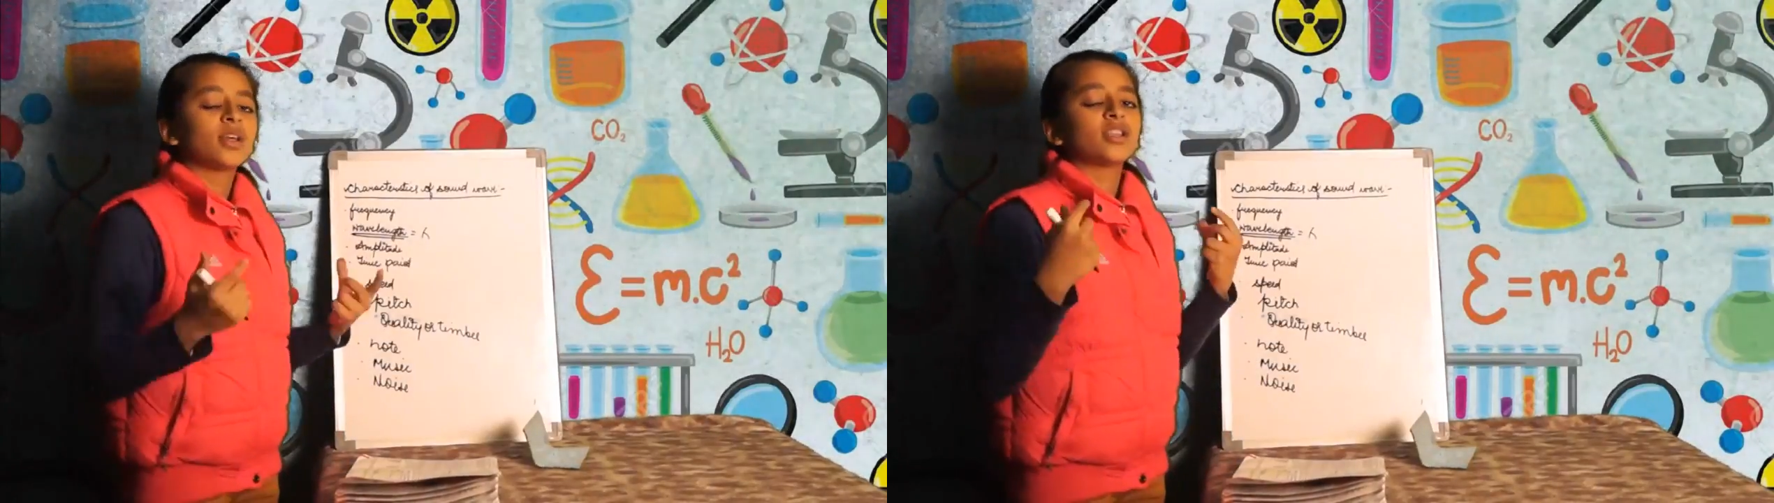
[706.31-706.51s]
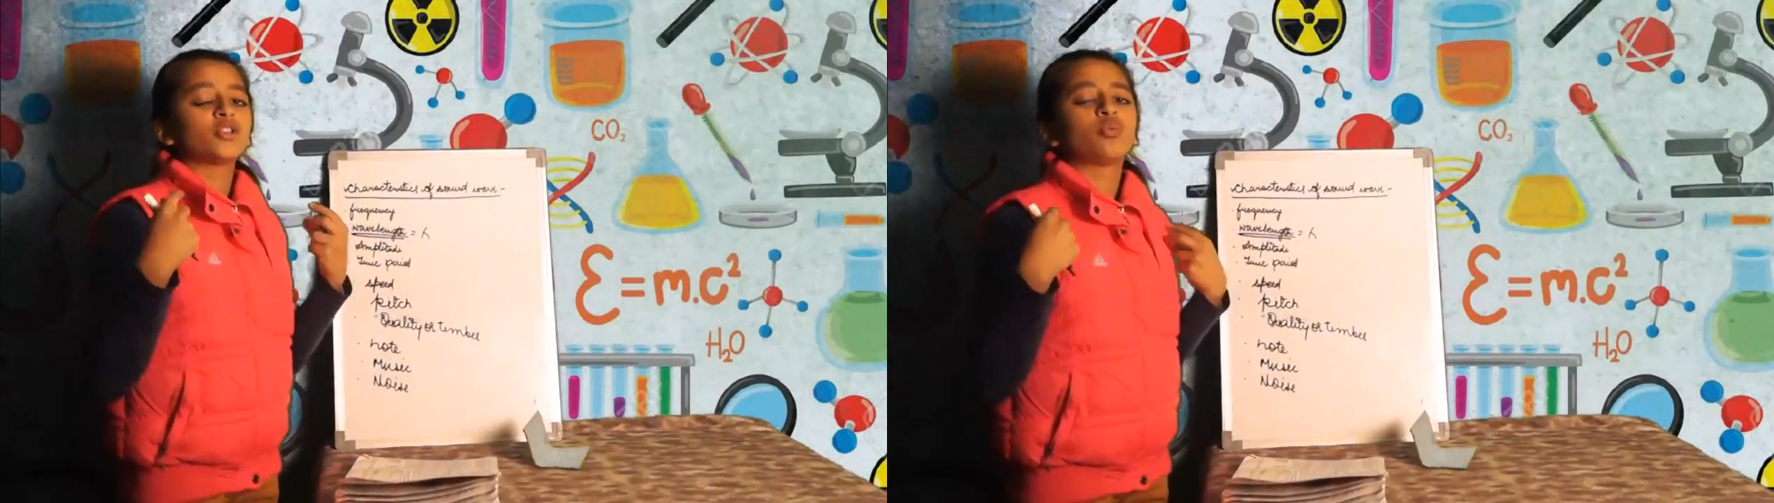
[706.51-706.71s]

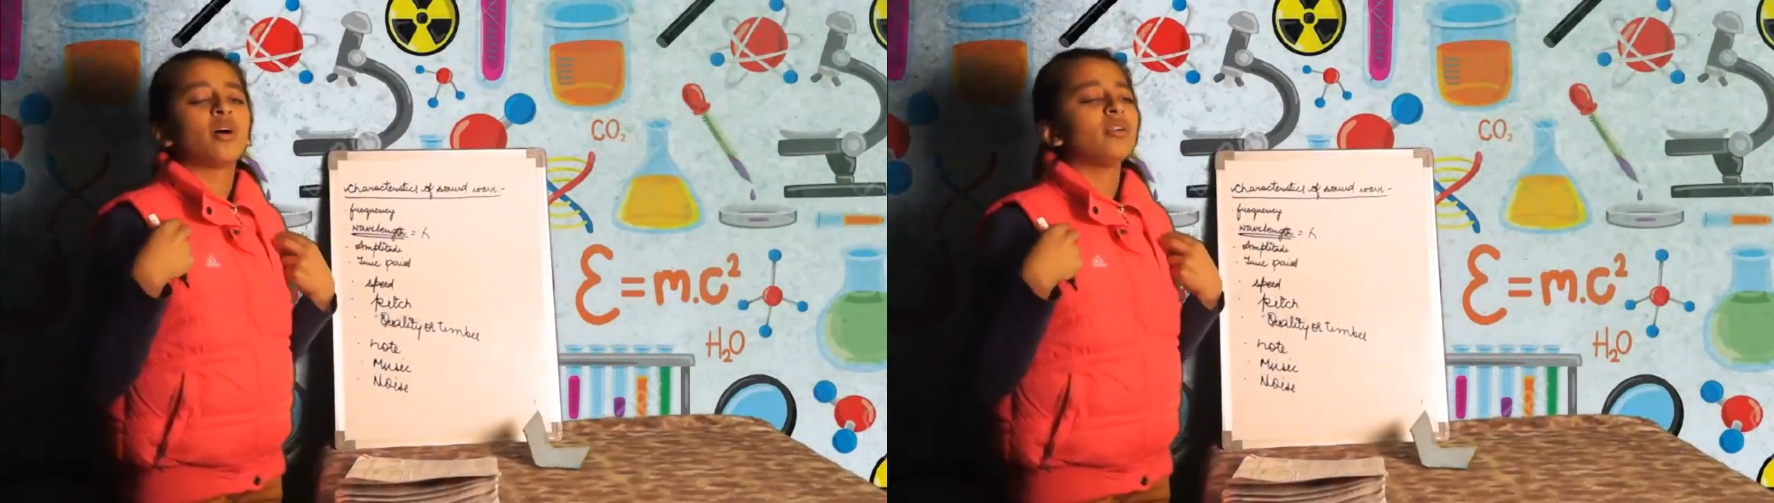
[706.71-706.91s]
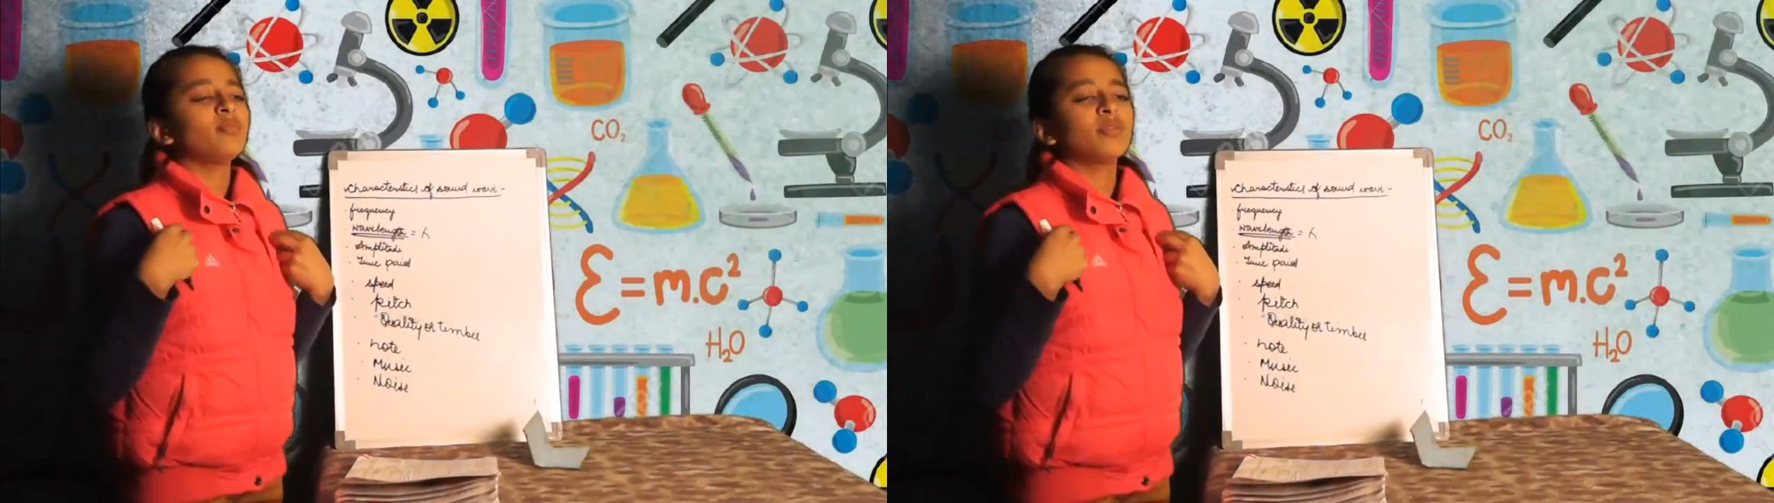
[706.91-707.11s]
that is
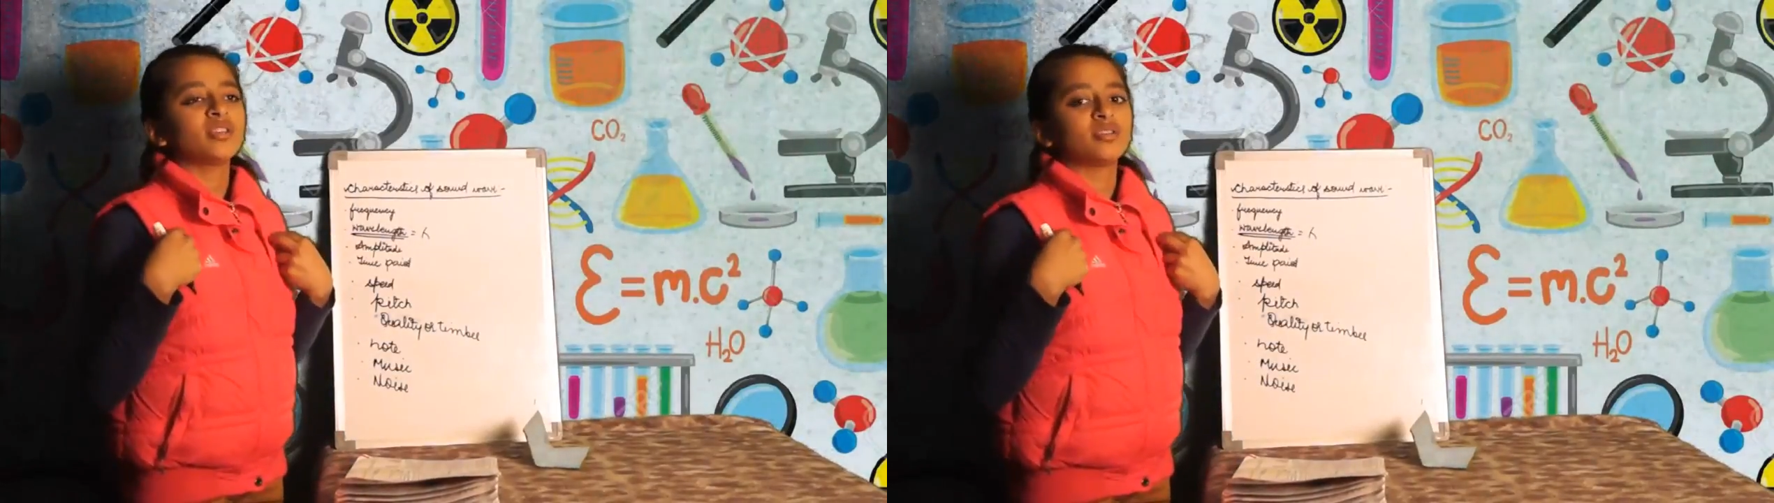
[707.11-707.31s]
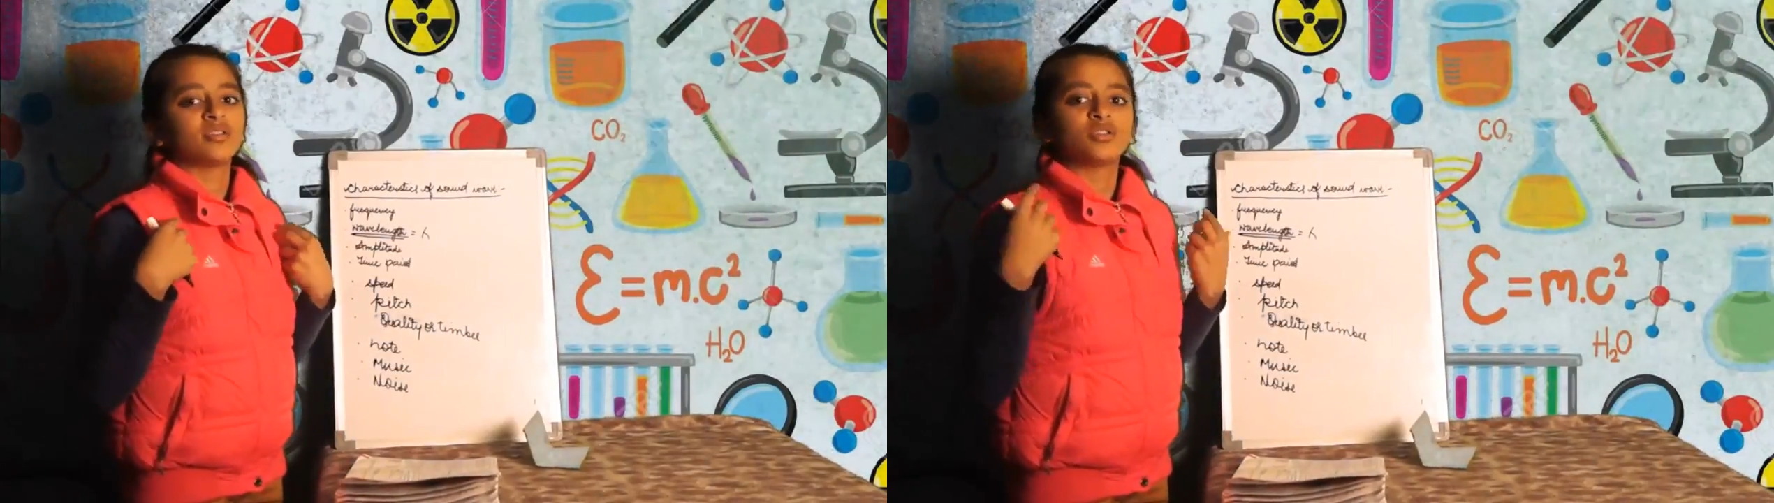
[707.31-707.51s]
very pleasant